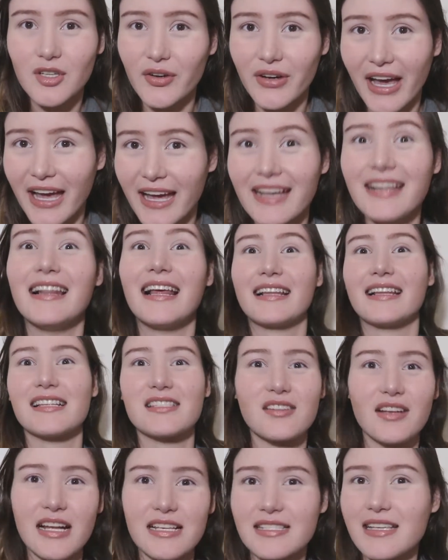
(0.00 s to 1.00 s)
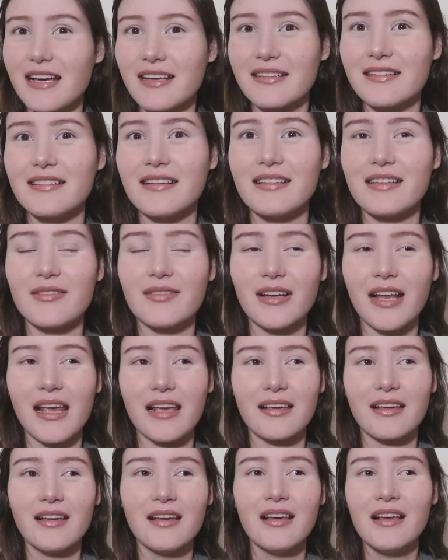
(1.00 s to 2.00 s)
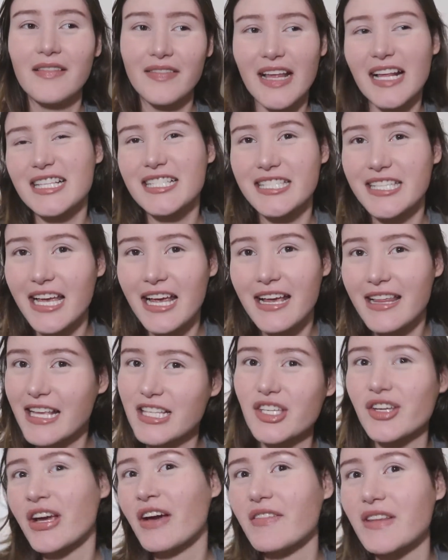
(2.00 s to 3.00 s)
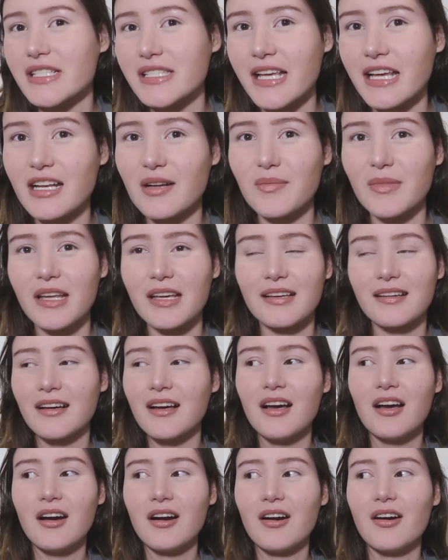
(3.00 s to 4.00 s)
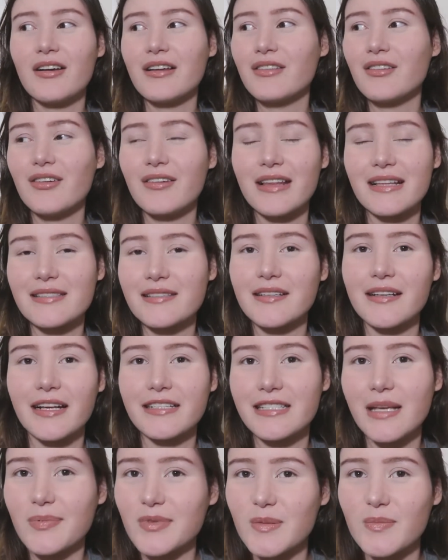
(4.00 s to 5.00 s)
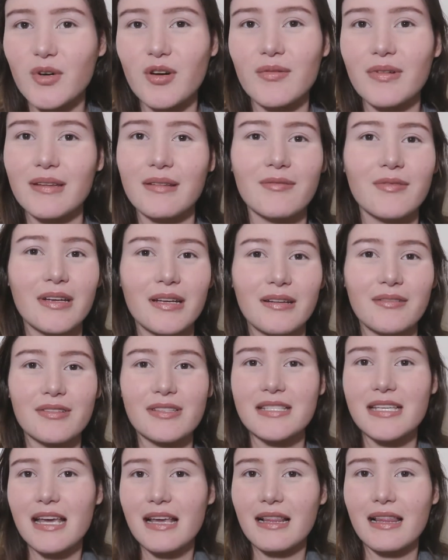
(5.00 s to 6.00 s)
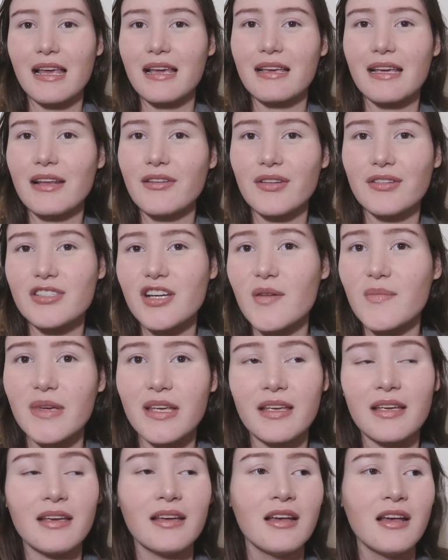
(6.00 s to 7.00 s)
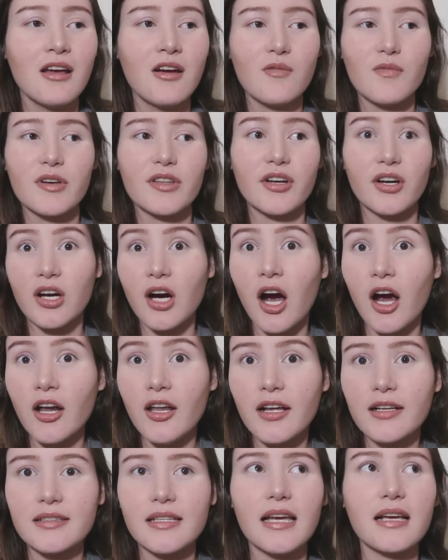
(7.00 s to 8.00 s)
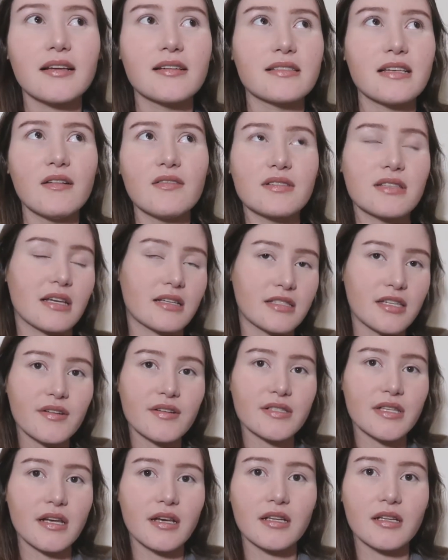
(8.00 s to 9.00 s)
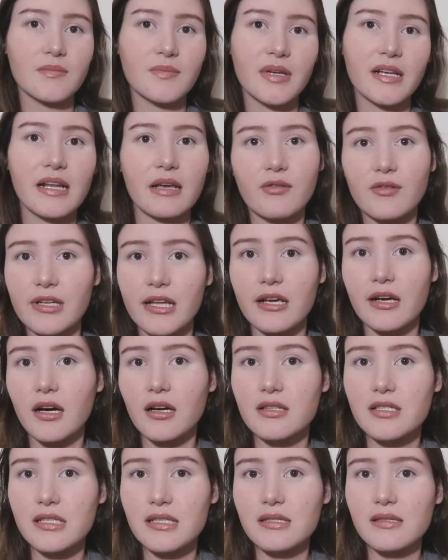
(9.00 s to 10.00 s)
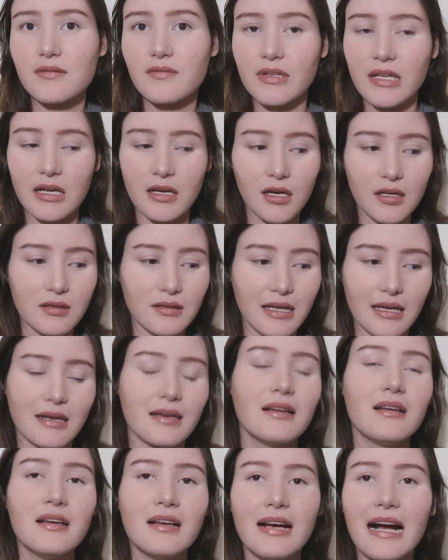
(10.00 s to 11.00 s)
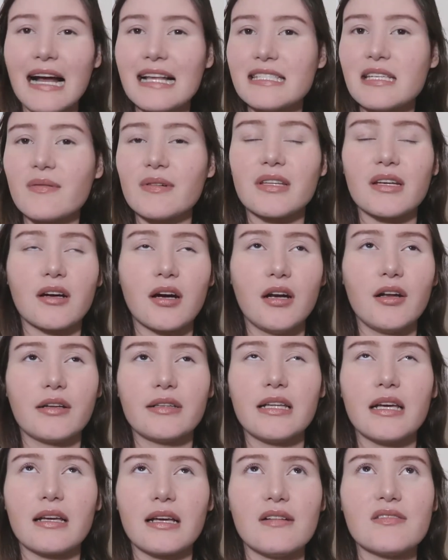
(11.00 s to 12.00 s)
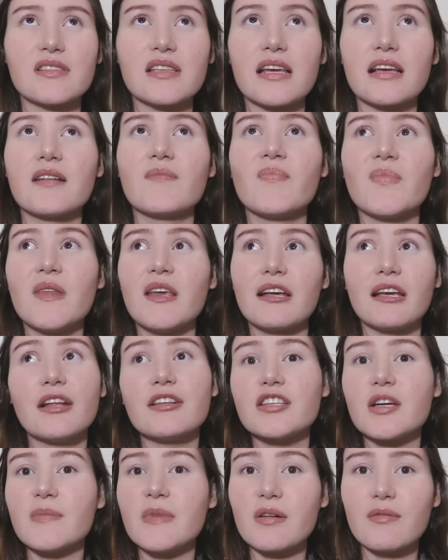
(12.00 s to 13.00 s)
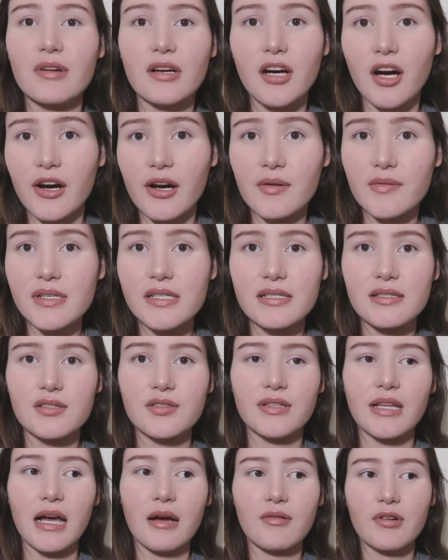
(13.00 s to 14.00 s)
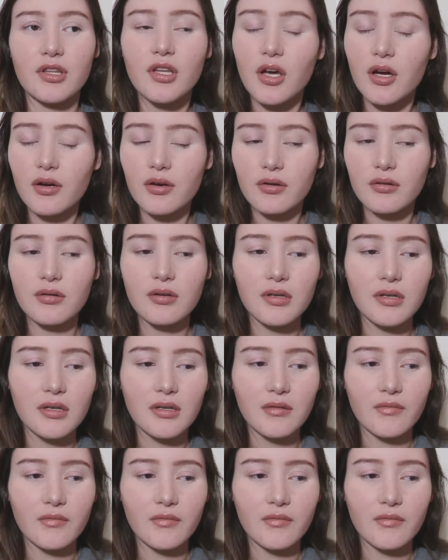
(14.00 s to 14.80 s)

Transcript: Okay, like that's all I said. And then they were like, that's it? That's all you have to say? And I'm like, oh no, that's unacceptable. We, we don't take, like, can you tell me what their car looked like? Because I was like seriously gonna be like, when they got to, when I got, like, I said what their car looked like. I was like, can you tell me what car it was so that I would know?